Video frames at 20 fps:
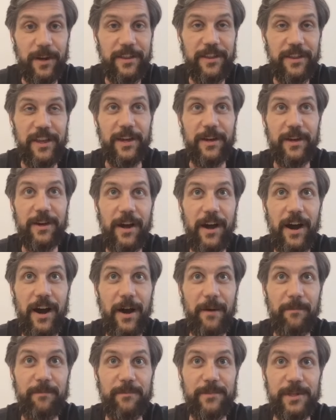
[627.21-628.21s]
I think
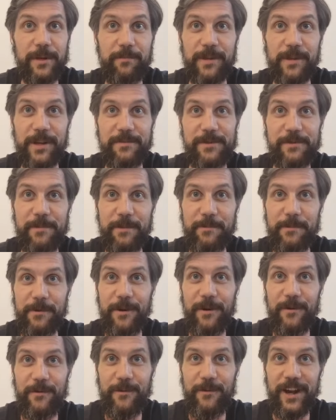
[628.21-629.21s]
sometimes people
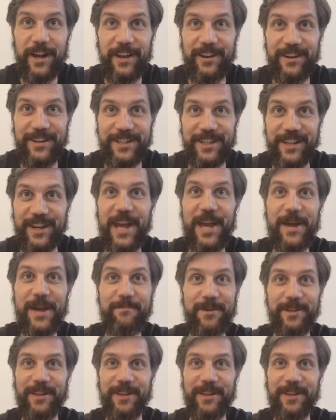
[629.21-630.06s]
don't recognize the name,